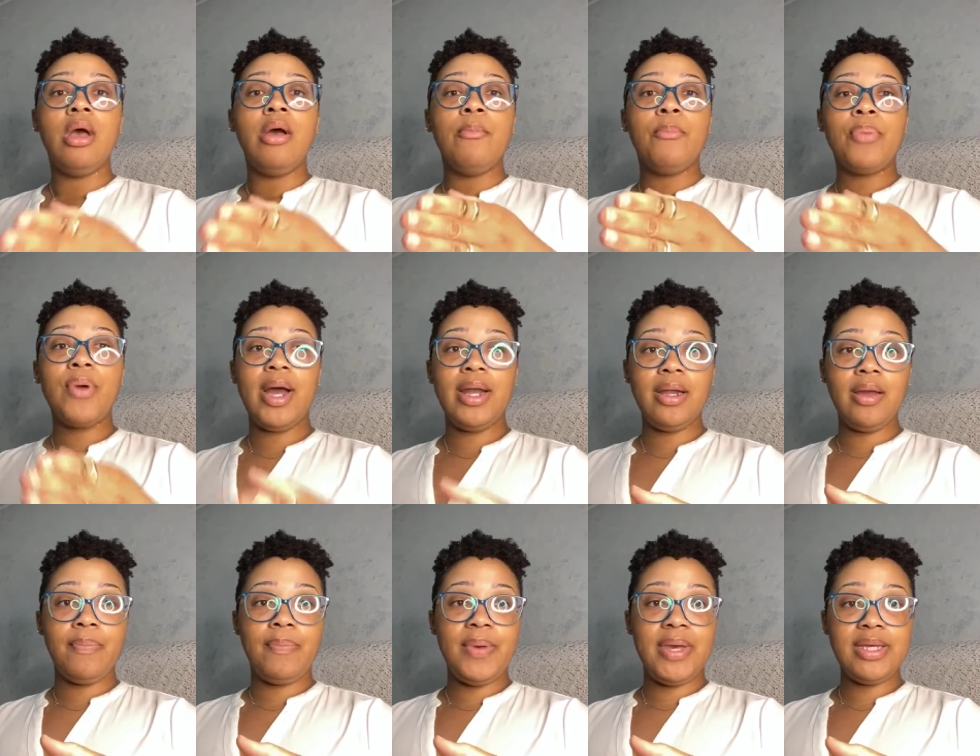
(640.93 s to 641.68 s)

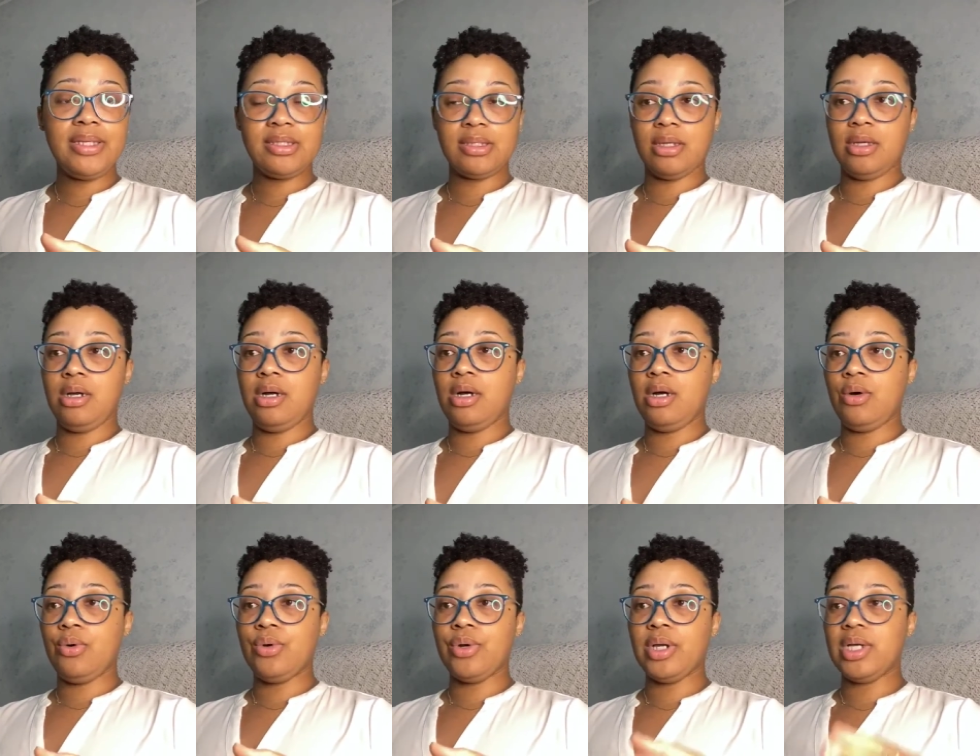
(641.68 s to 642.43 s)
Product-based
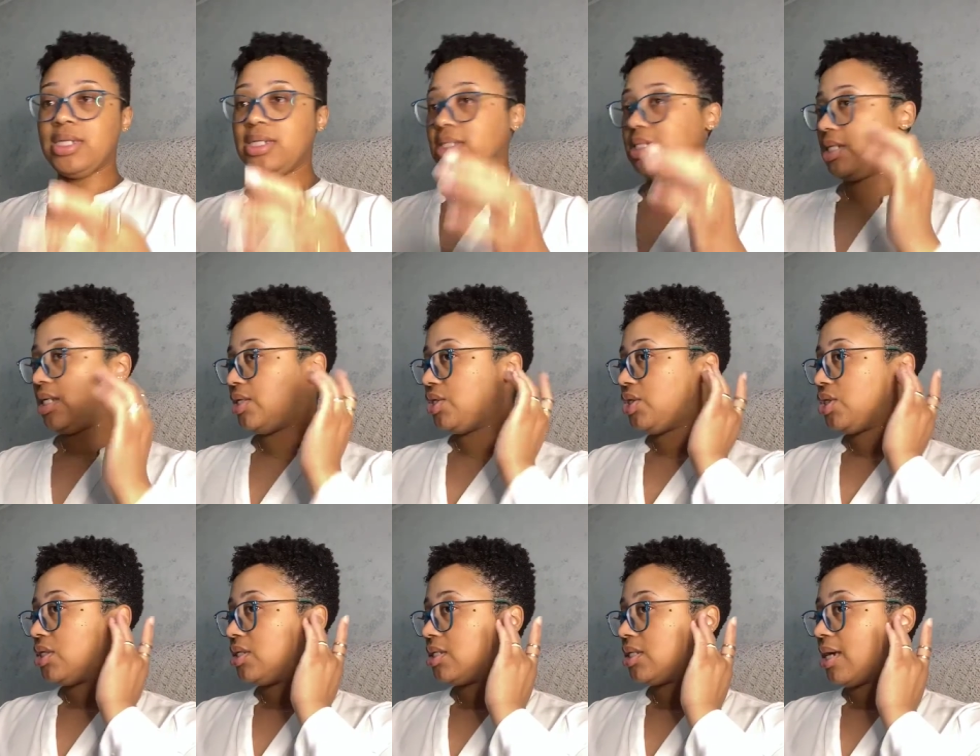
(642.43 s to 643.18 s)
uh,
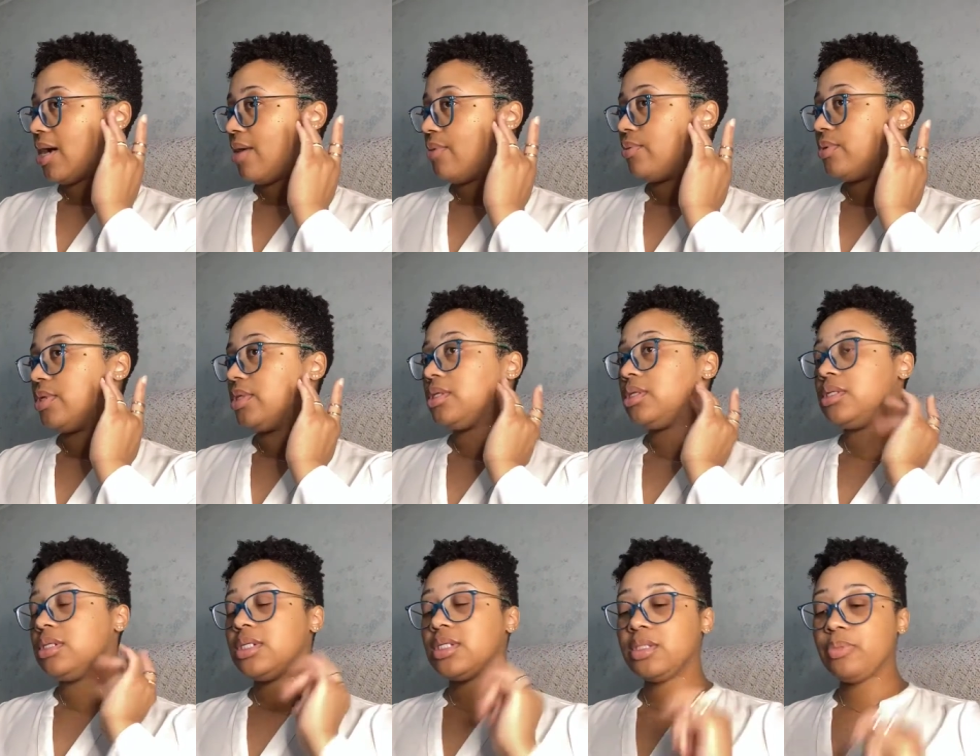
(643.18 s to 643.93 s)
organizations, I
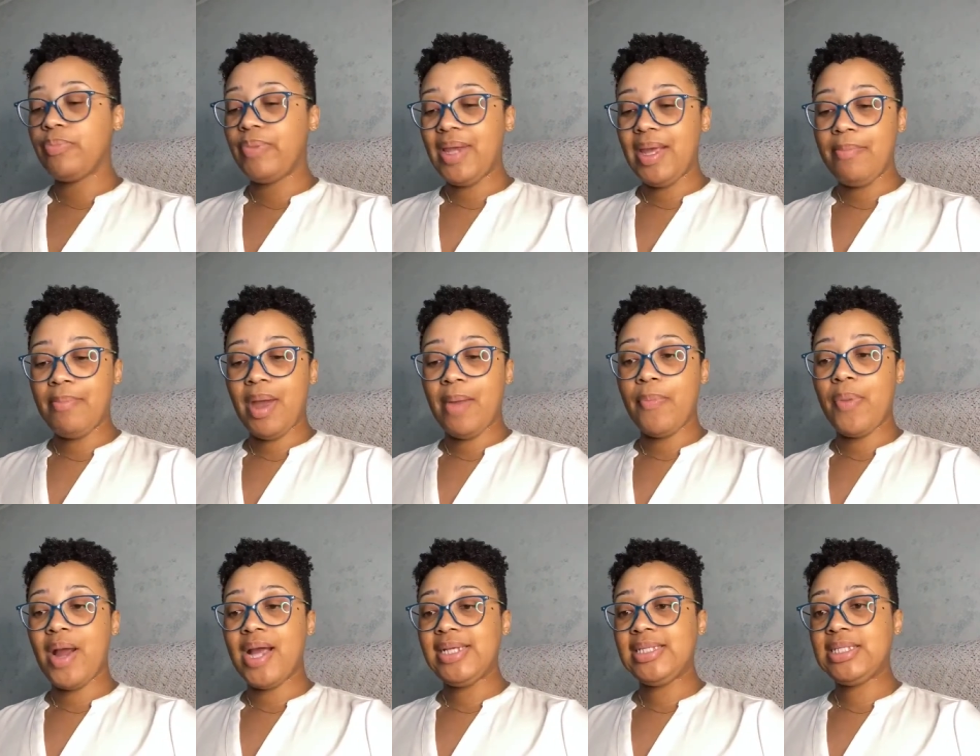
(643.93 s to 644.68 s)
would display my
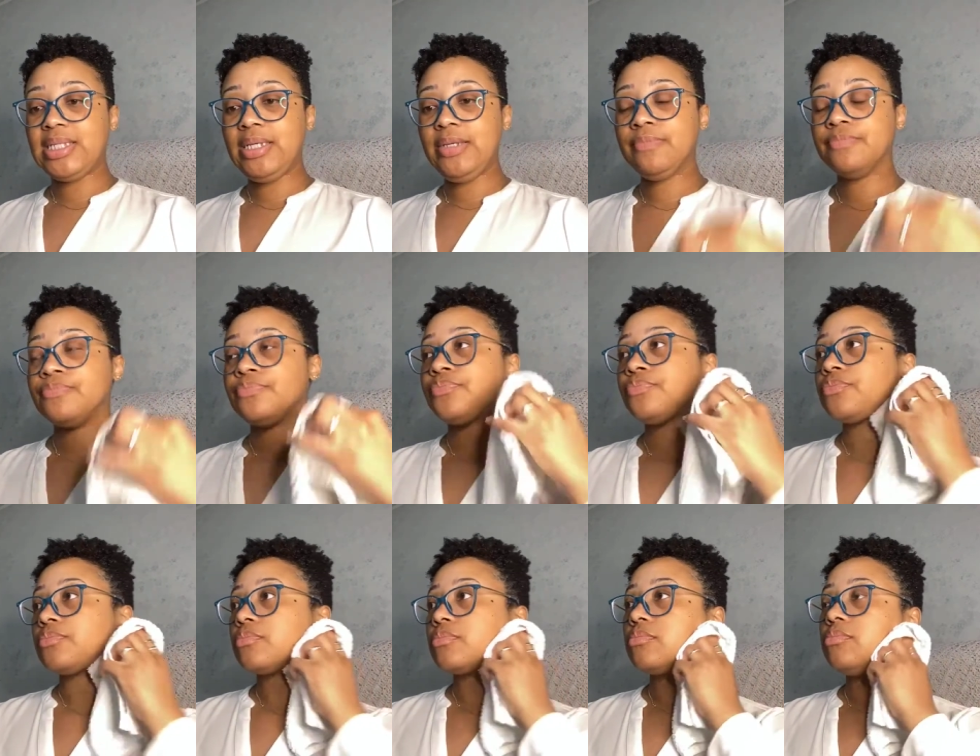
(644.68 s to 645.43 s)
pricing
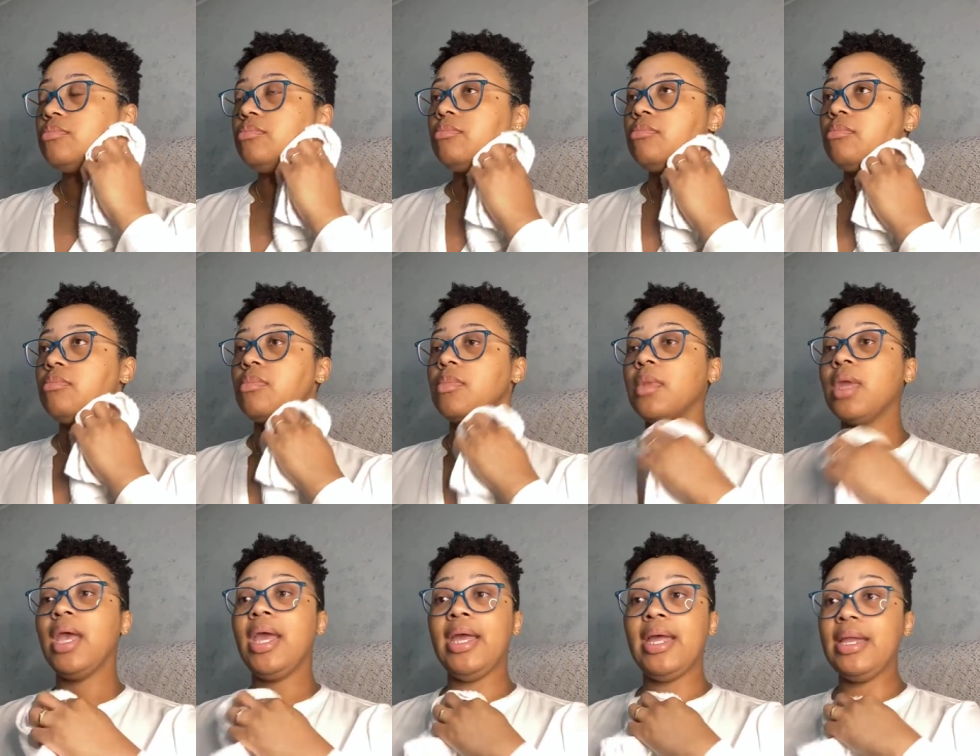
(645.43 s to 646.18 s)

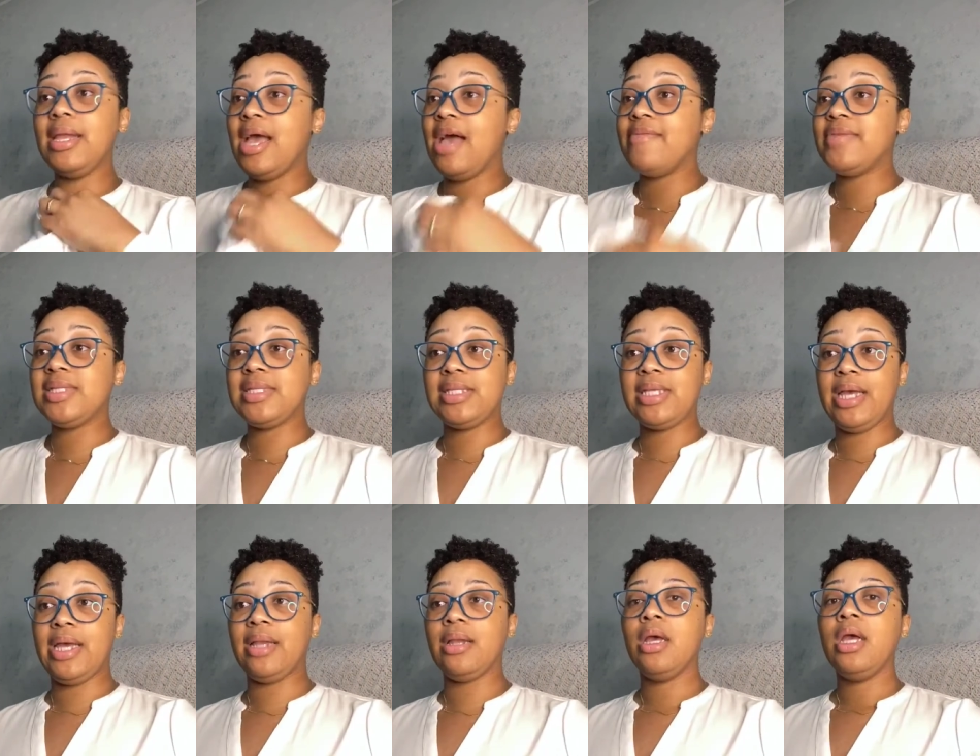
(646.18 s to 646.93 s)
and have it
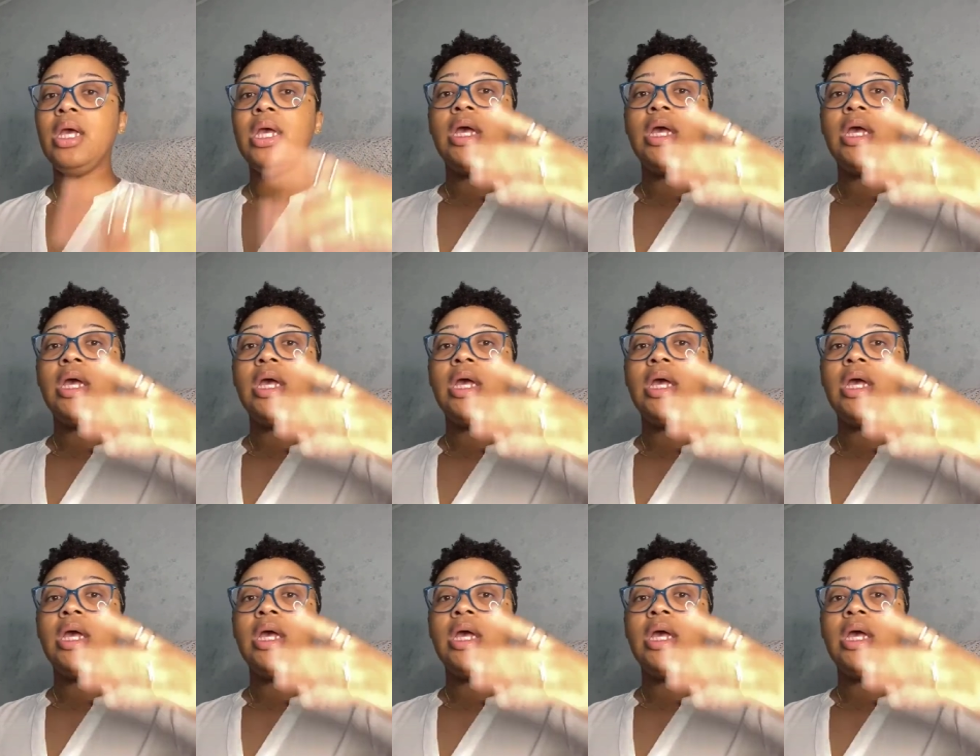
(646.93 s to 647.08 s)
set.